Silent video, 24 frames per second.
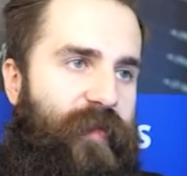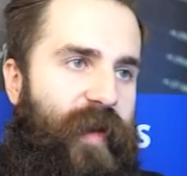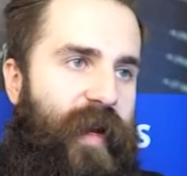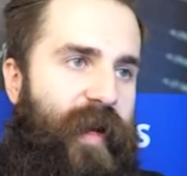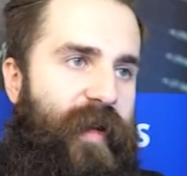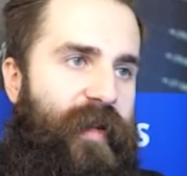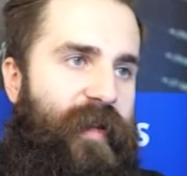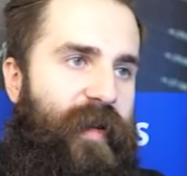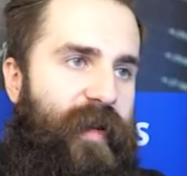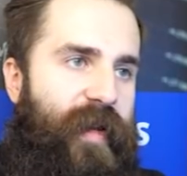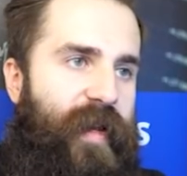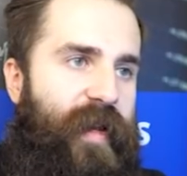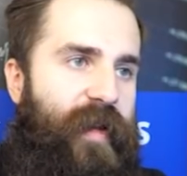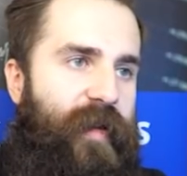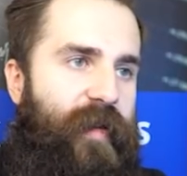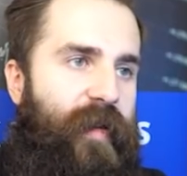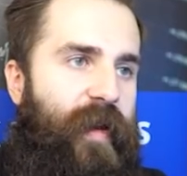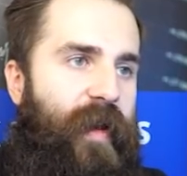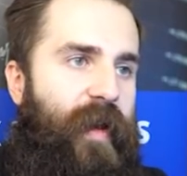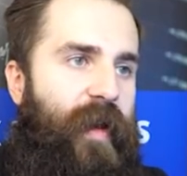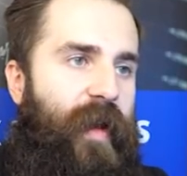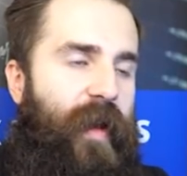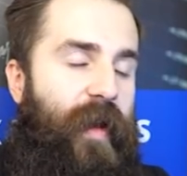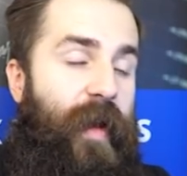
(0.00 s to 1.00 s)
right here
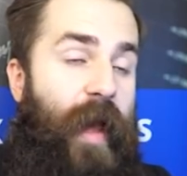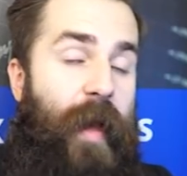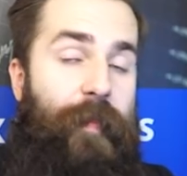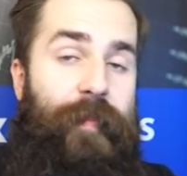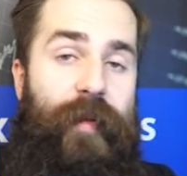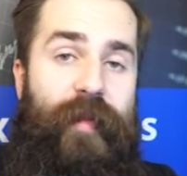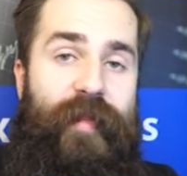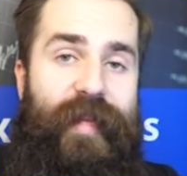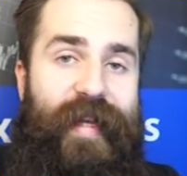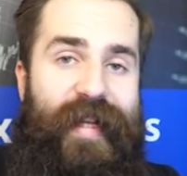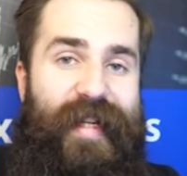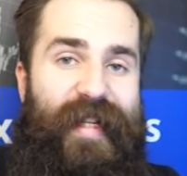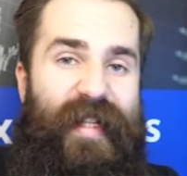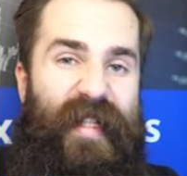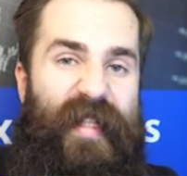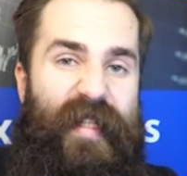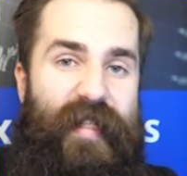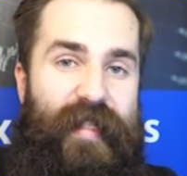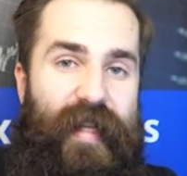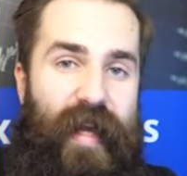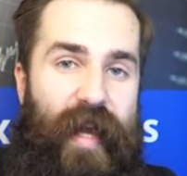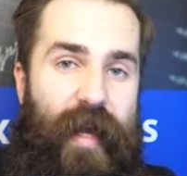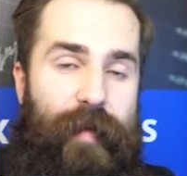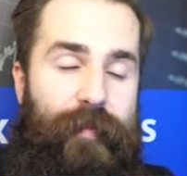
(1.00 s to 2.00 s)
happened in the
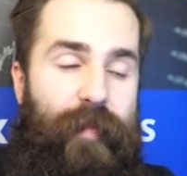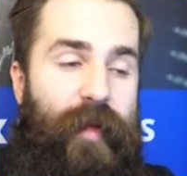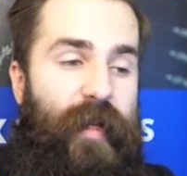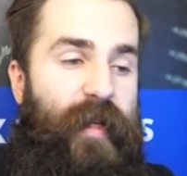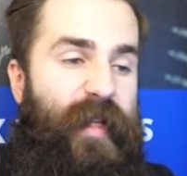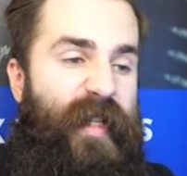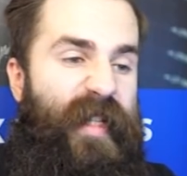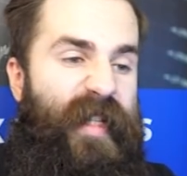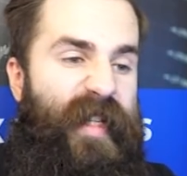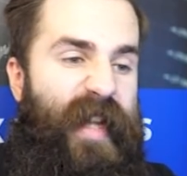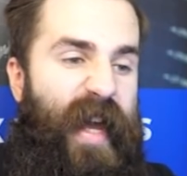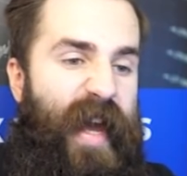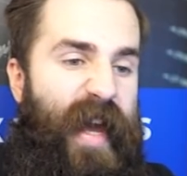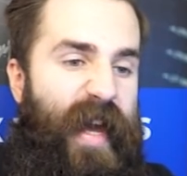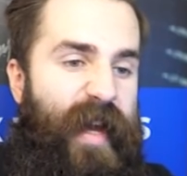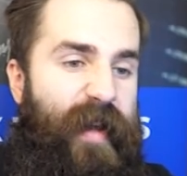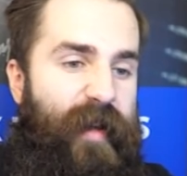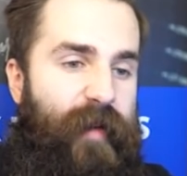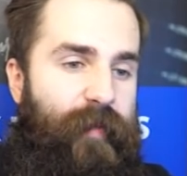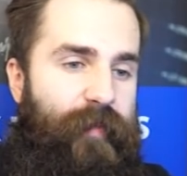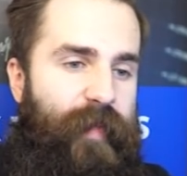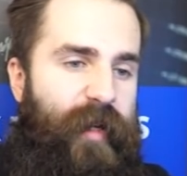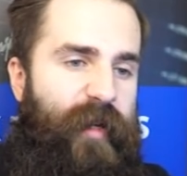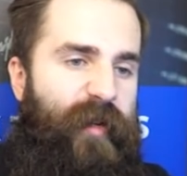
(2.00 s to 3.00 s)
same
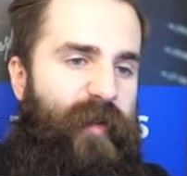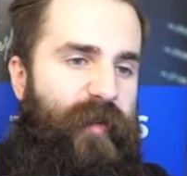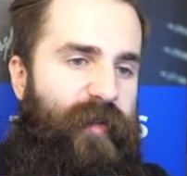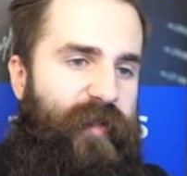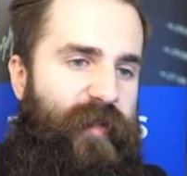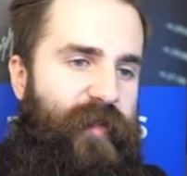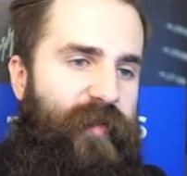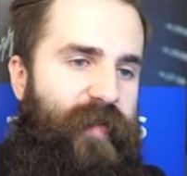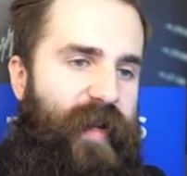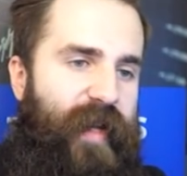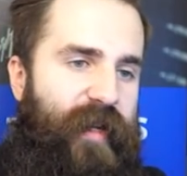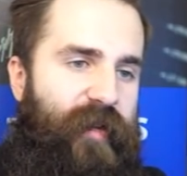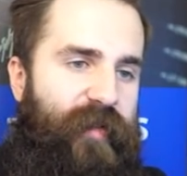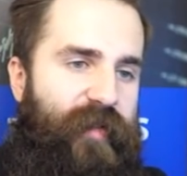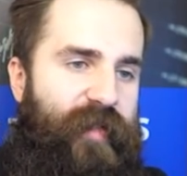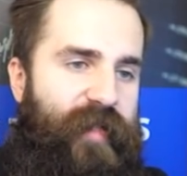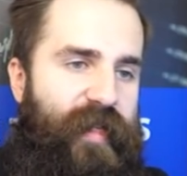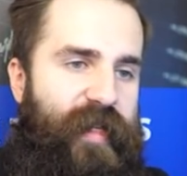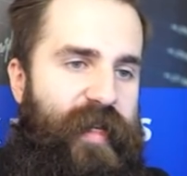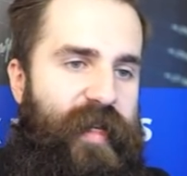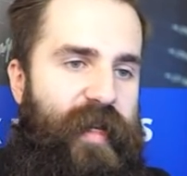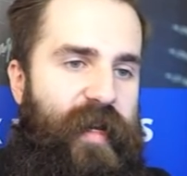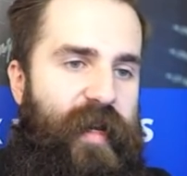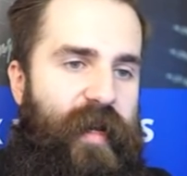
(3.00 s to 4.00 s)
day, because you cannot
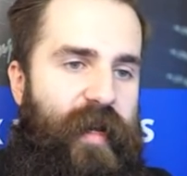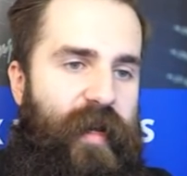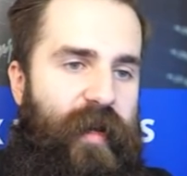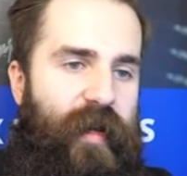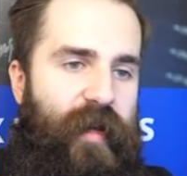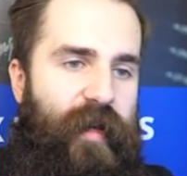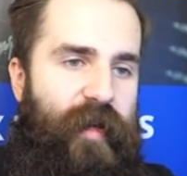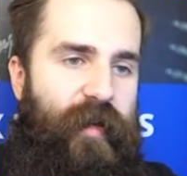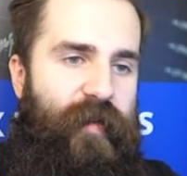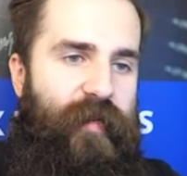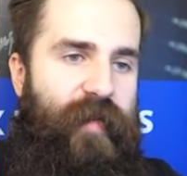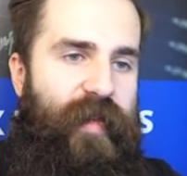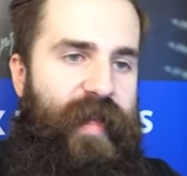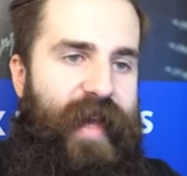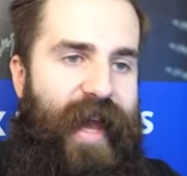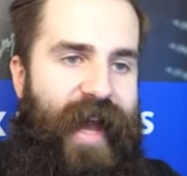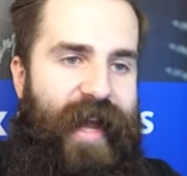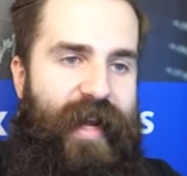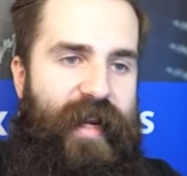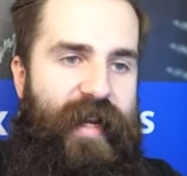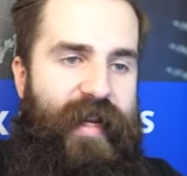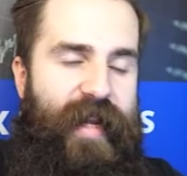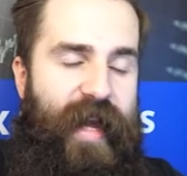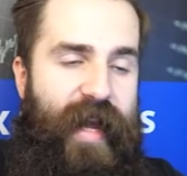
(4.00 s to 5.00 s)
see really
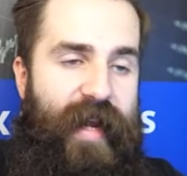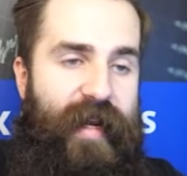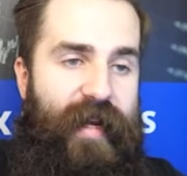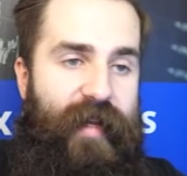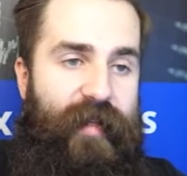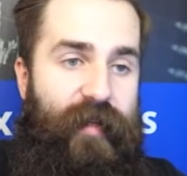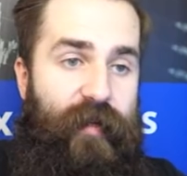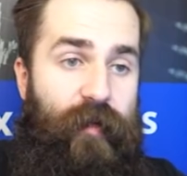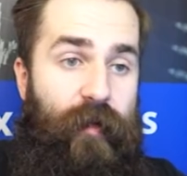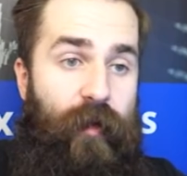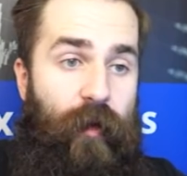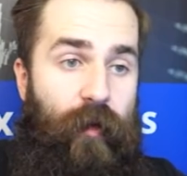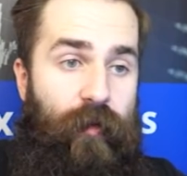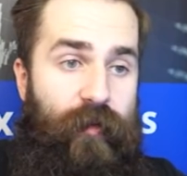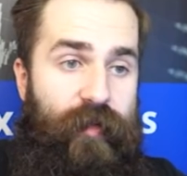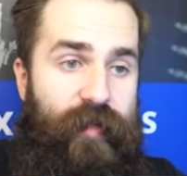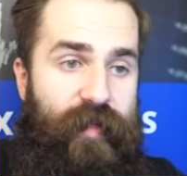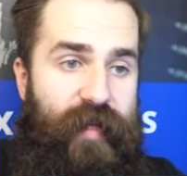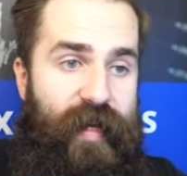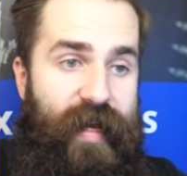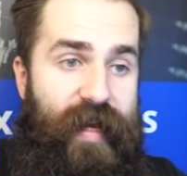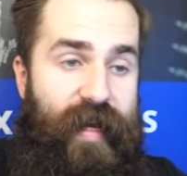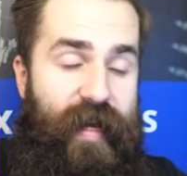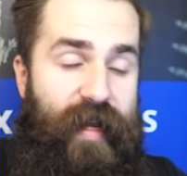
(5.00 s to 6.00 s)
any day that
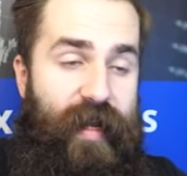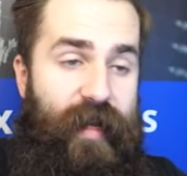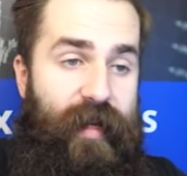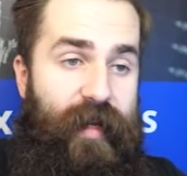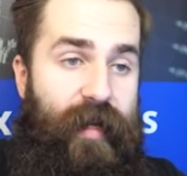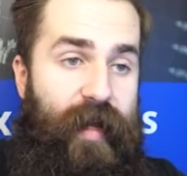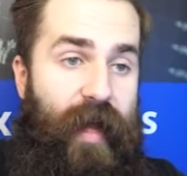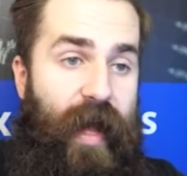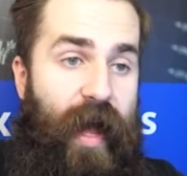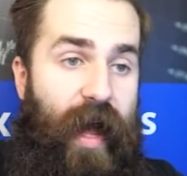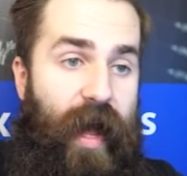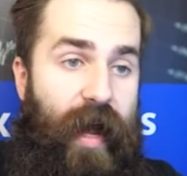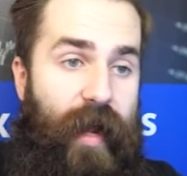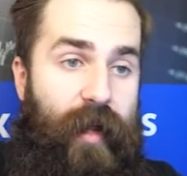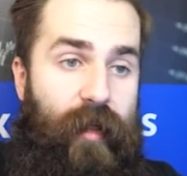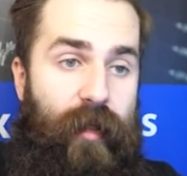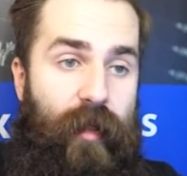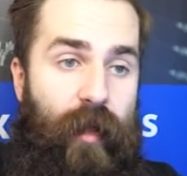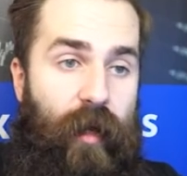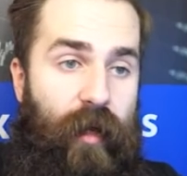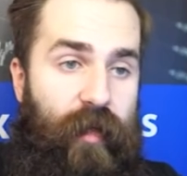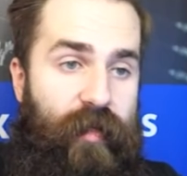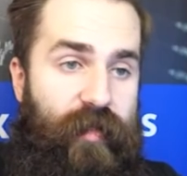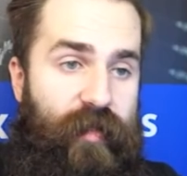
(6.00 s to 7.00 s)
closed in high
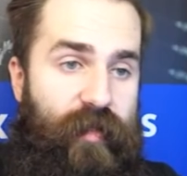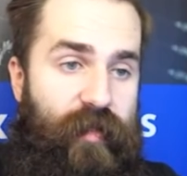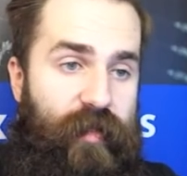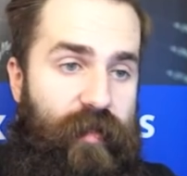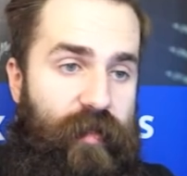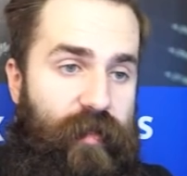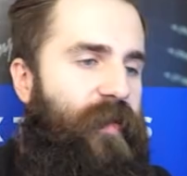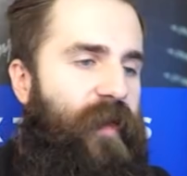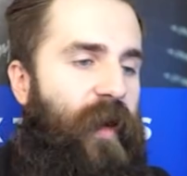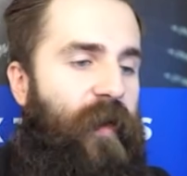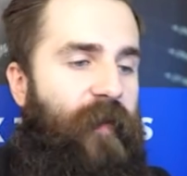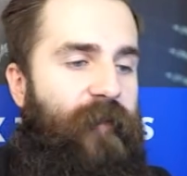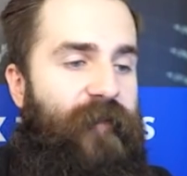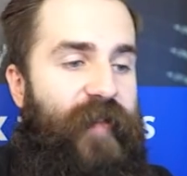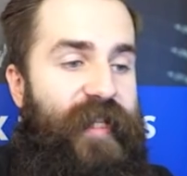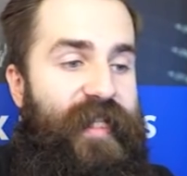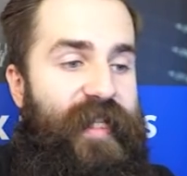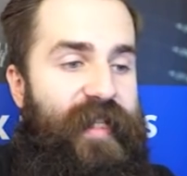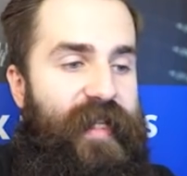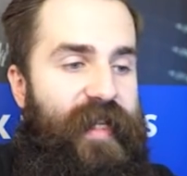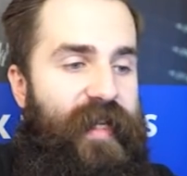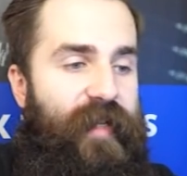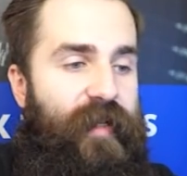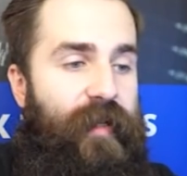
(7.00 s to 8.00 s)
loss. Now
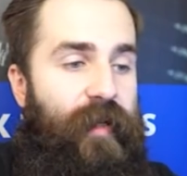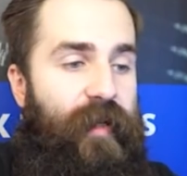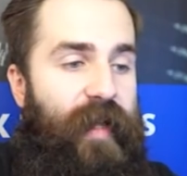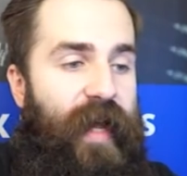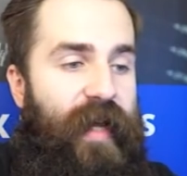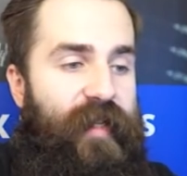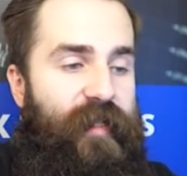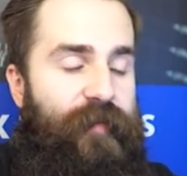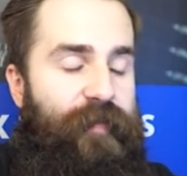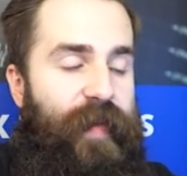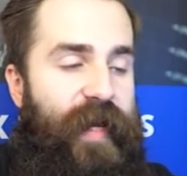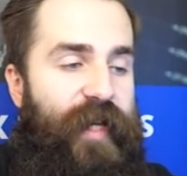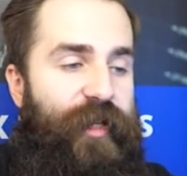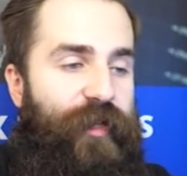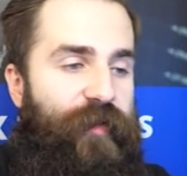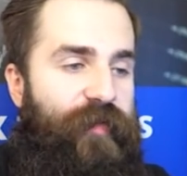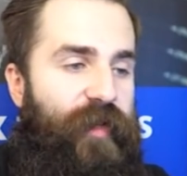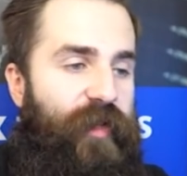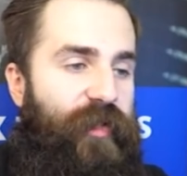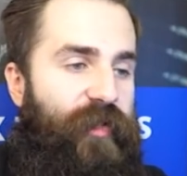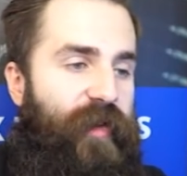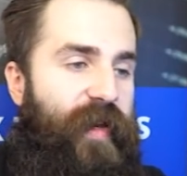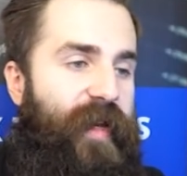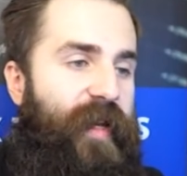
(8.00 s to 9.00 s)
visiting the last page of
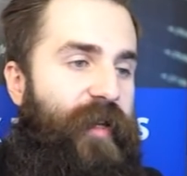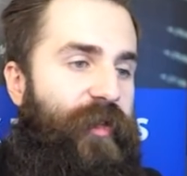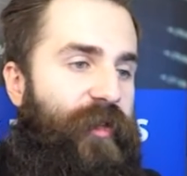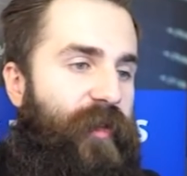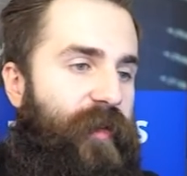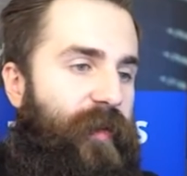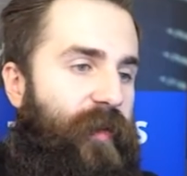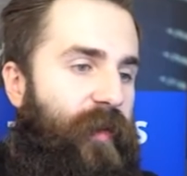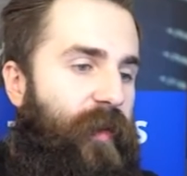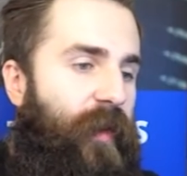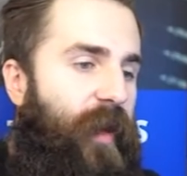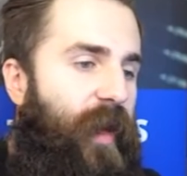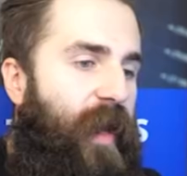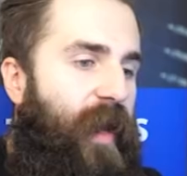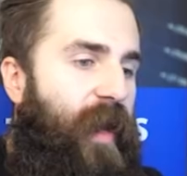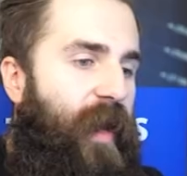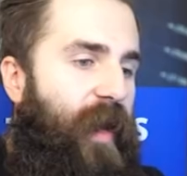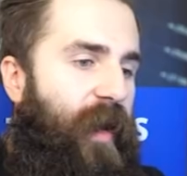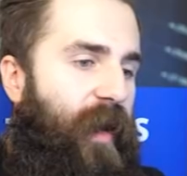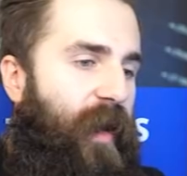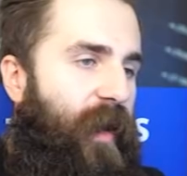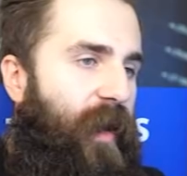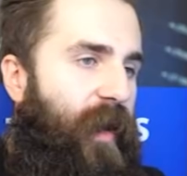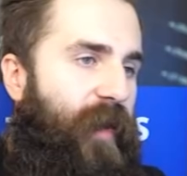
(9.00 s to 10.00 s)
the trading journal,
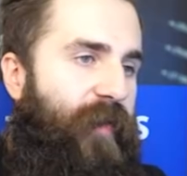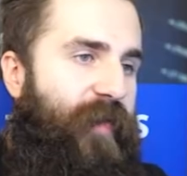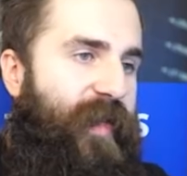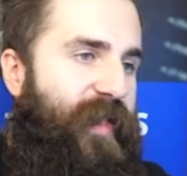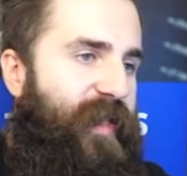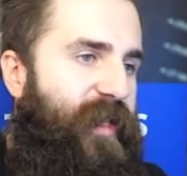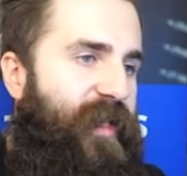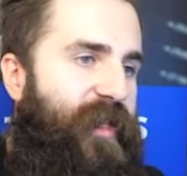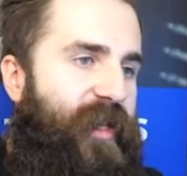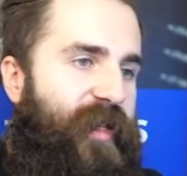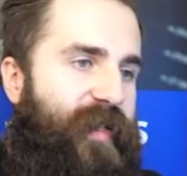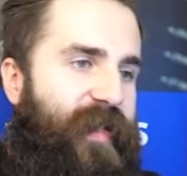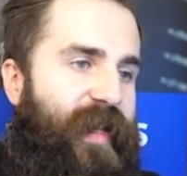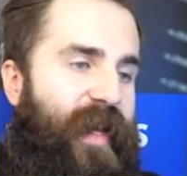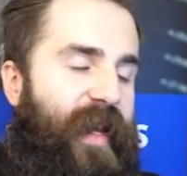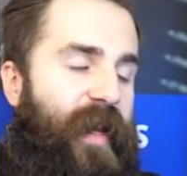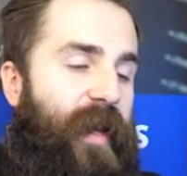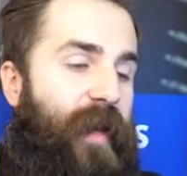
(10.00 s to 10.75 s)
you can see just